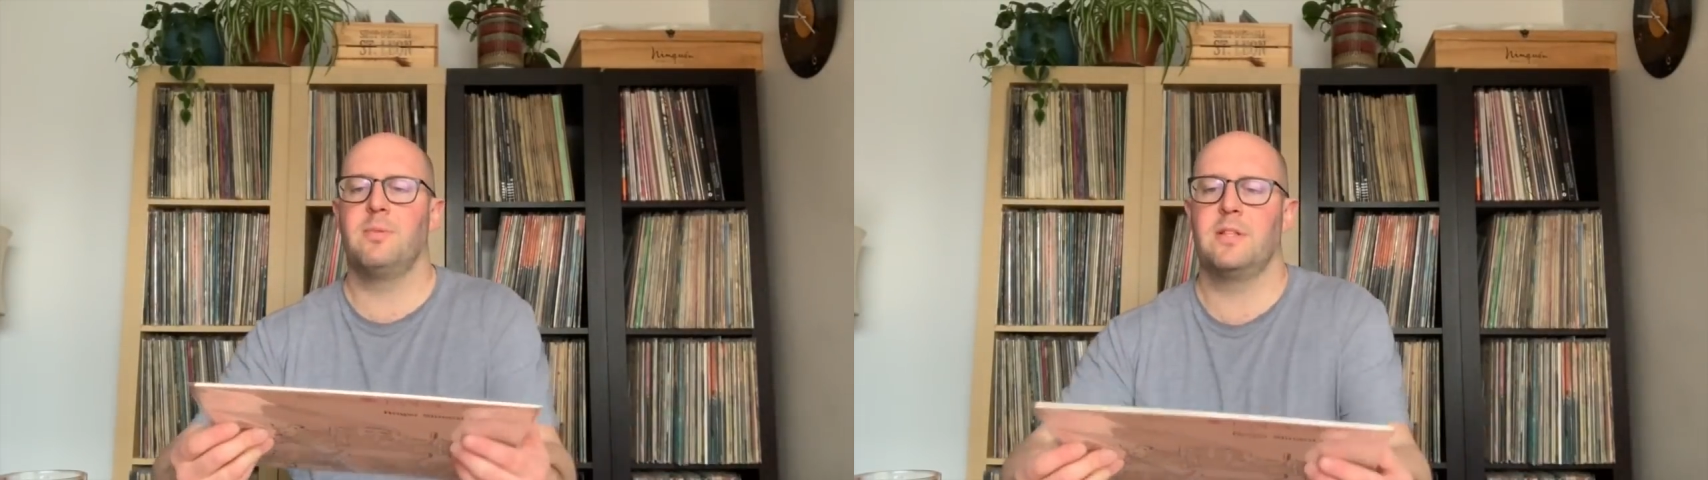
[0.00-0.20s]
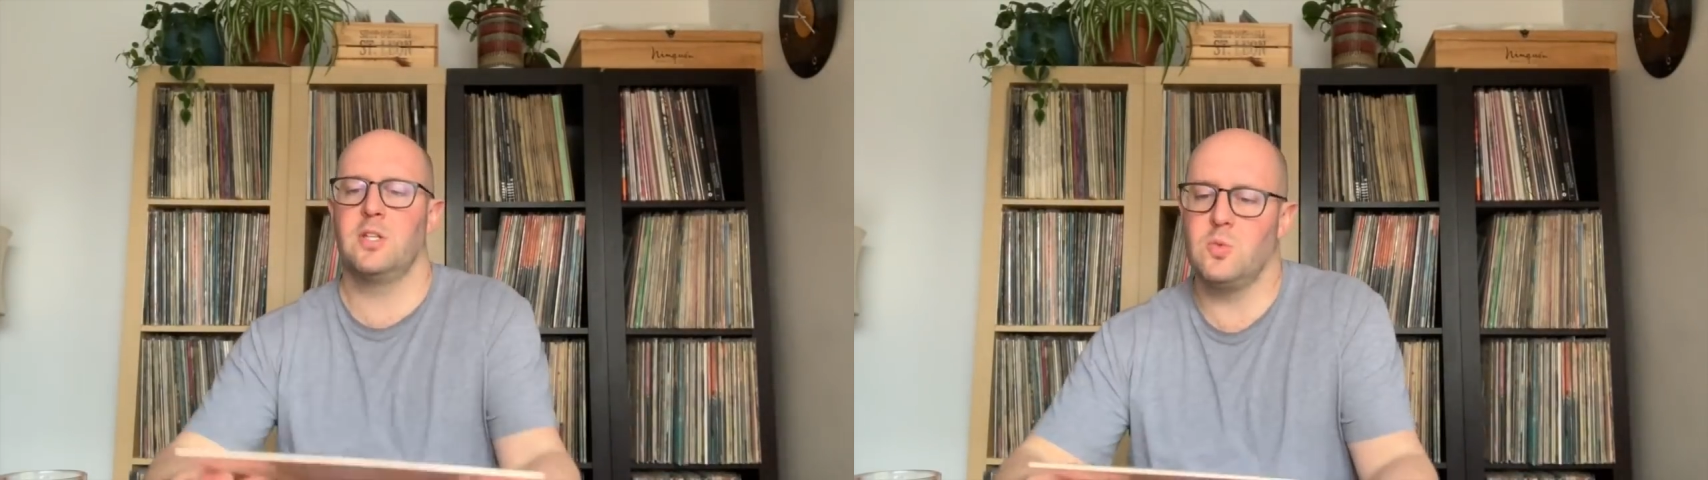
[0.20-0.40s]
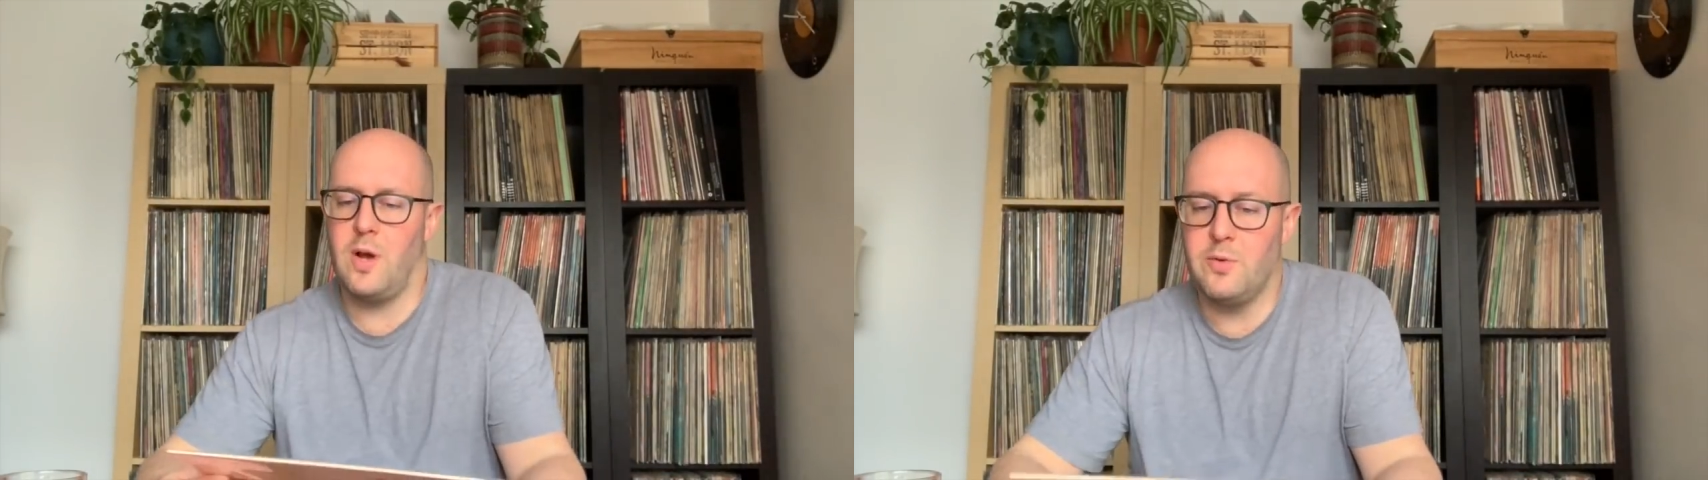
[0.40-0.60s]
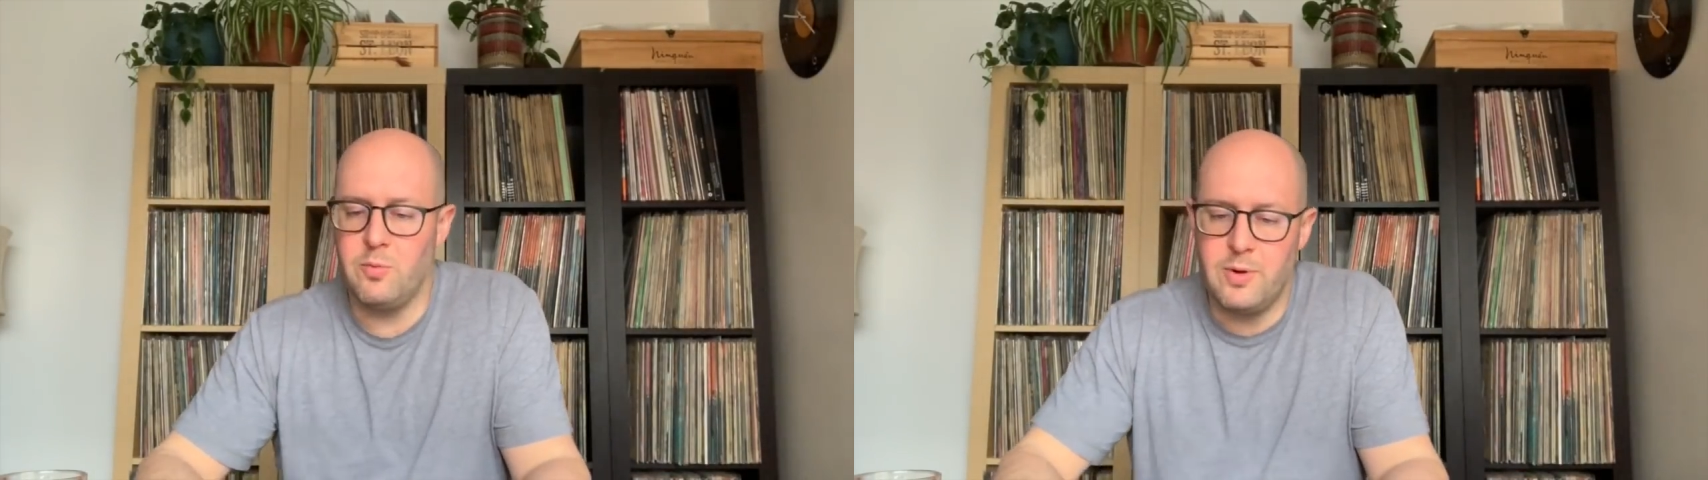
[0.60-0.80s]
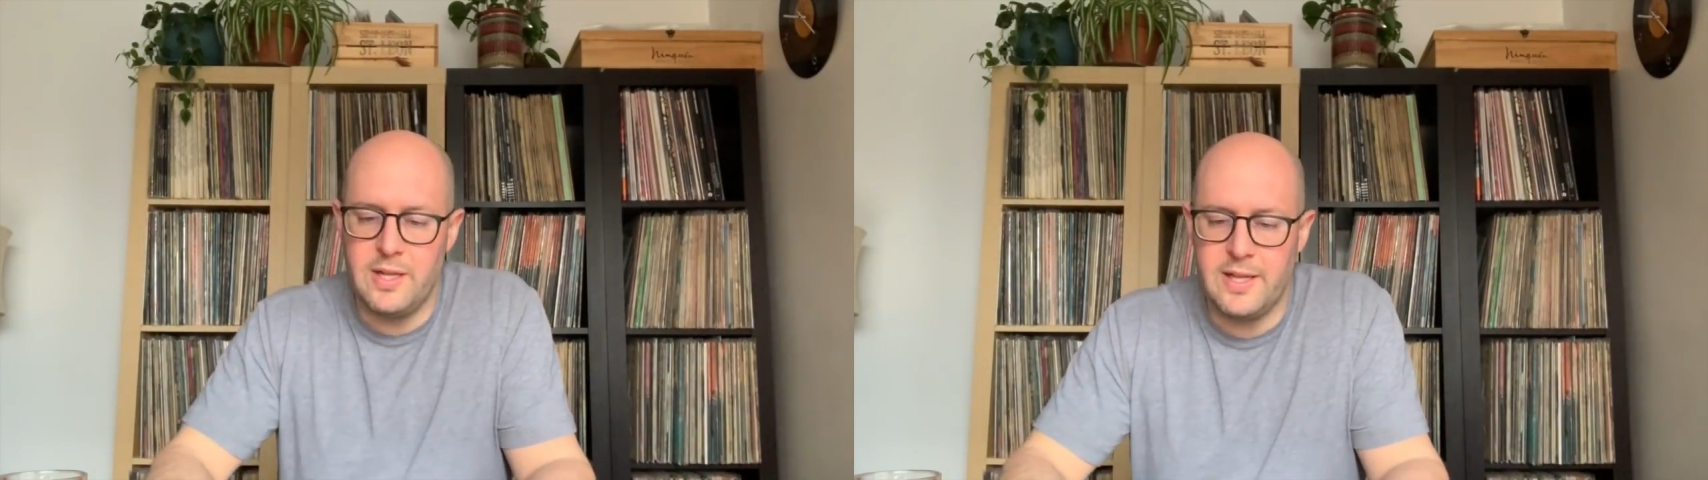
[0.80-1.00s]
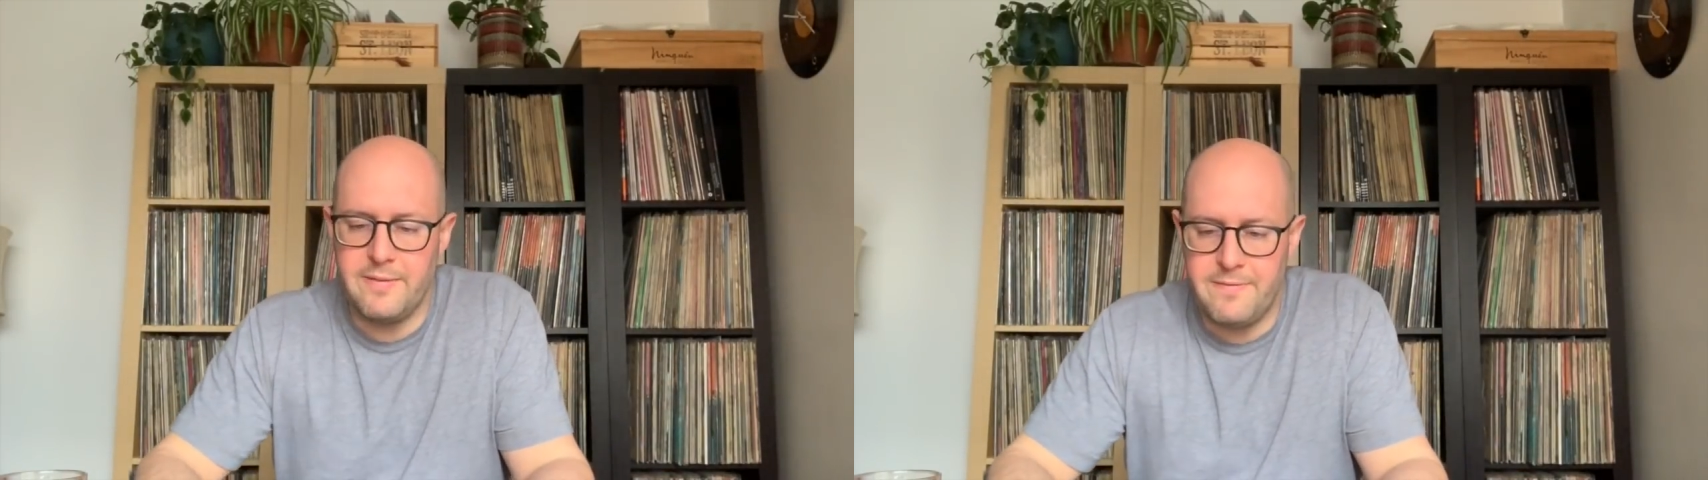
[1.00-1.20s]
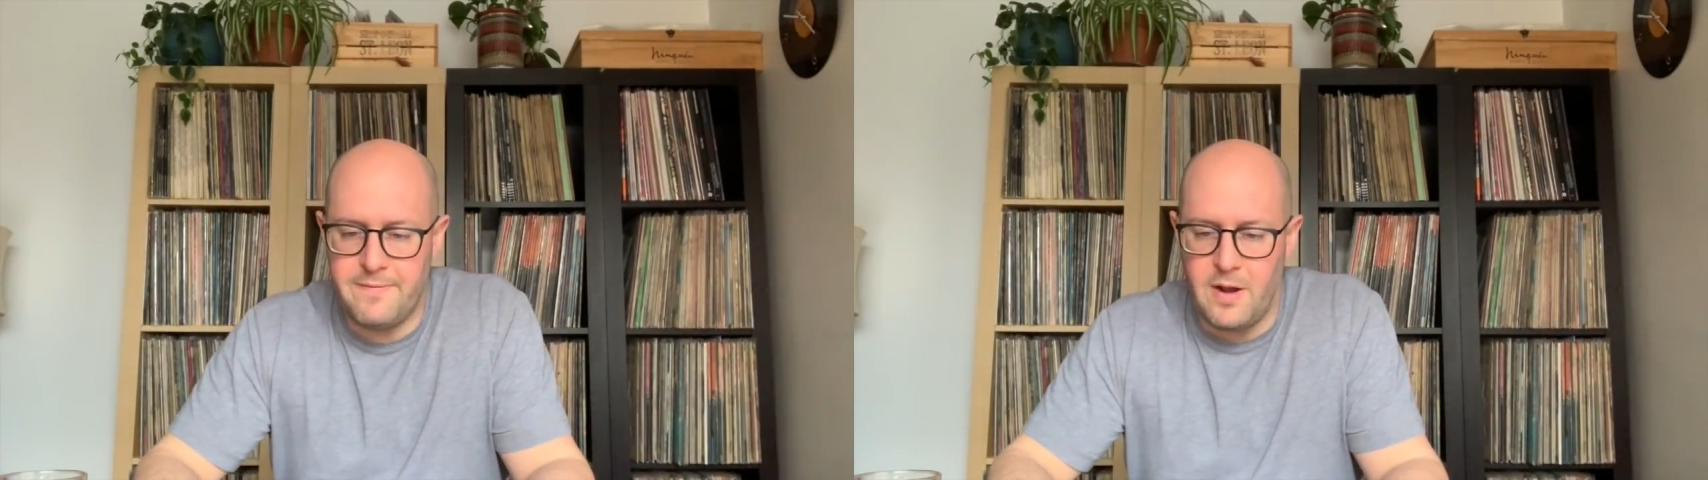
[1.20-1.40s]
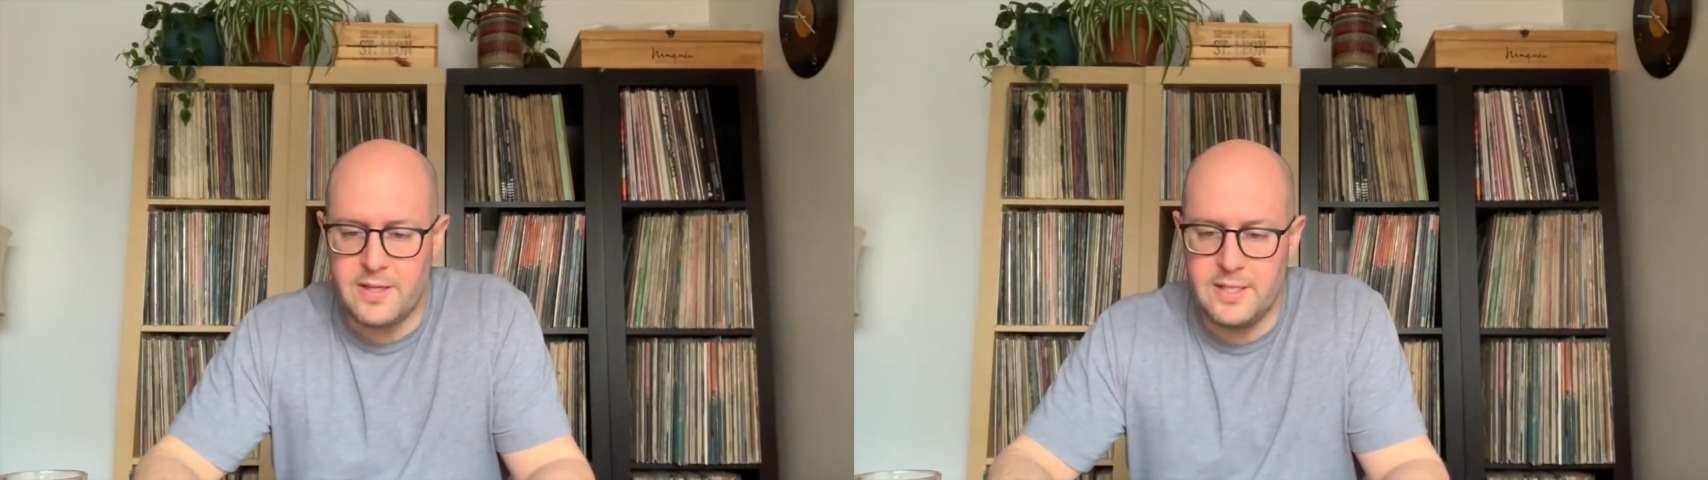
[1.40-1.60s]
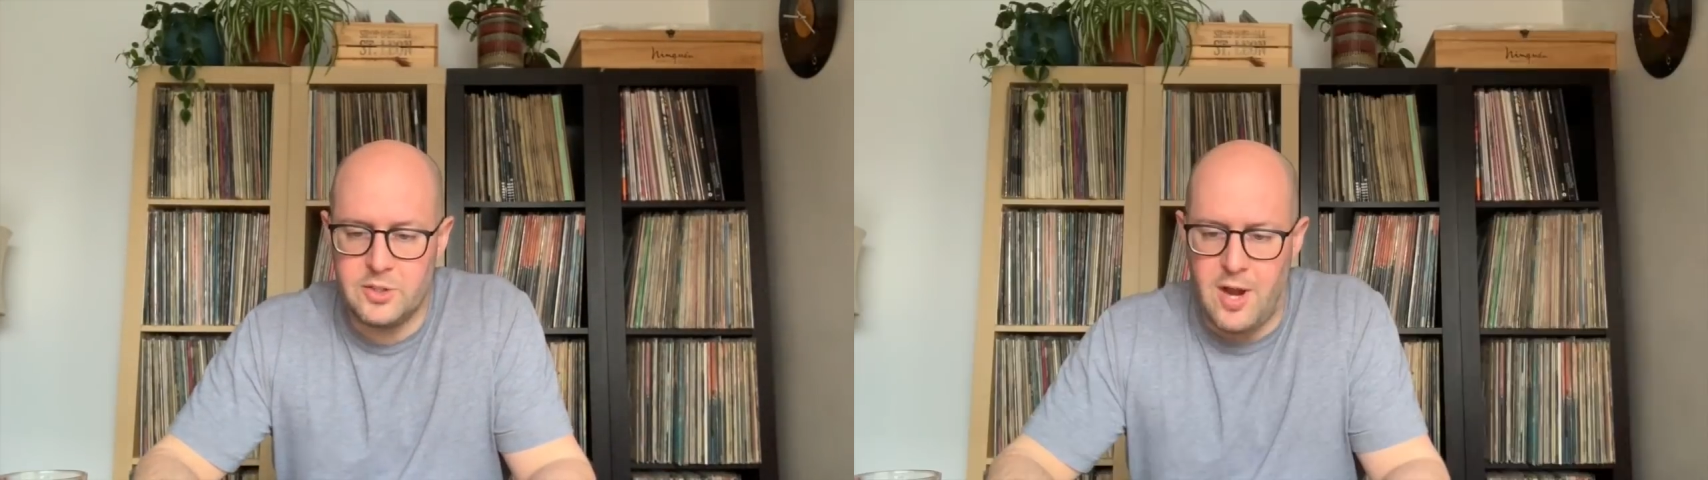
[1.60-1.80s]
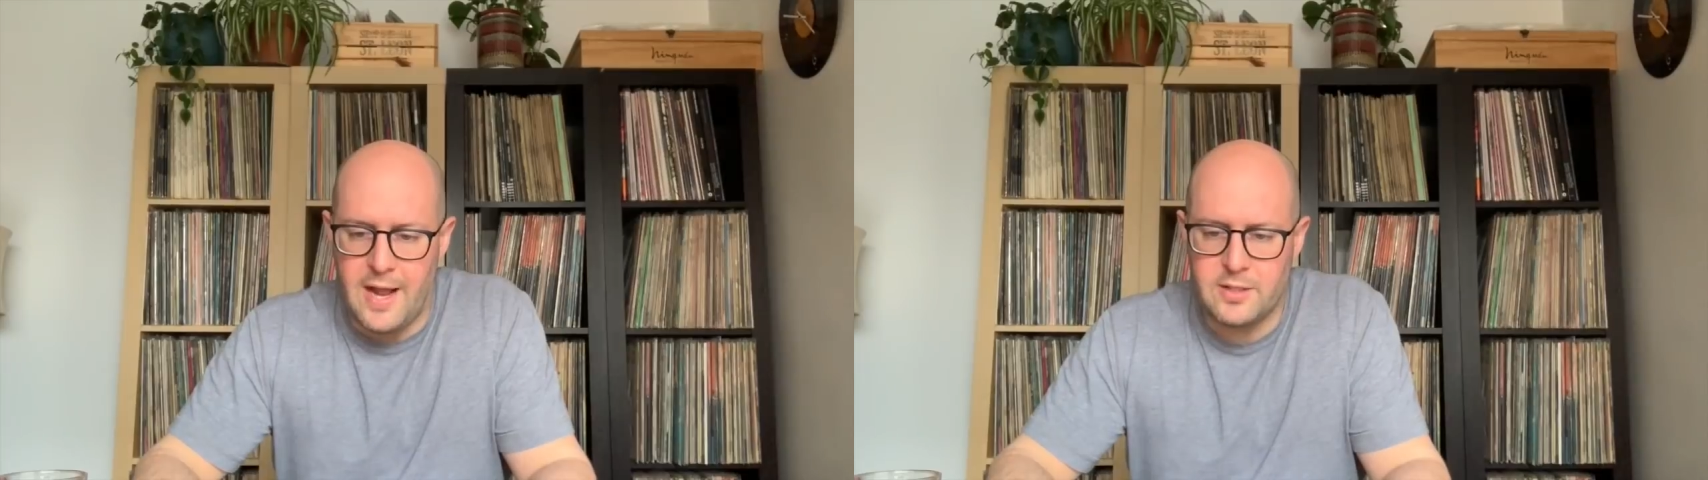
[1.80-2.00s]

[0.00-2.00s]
but there's one really funky track.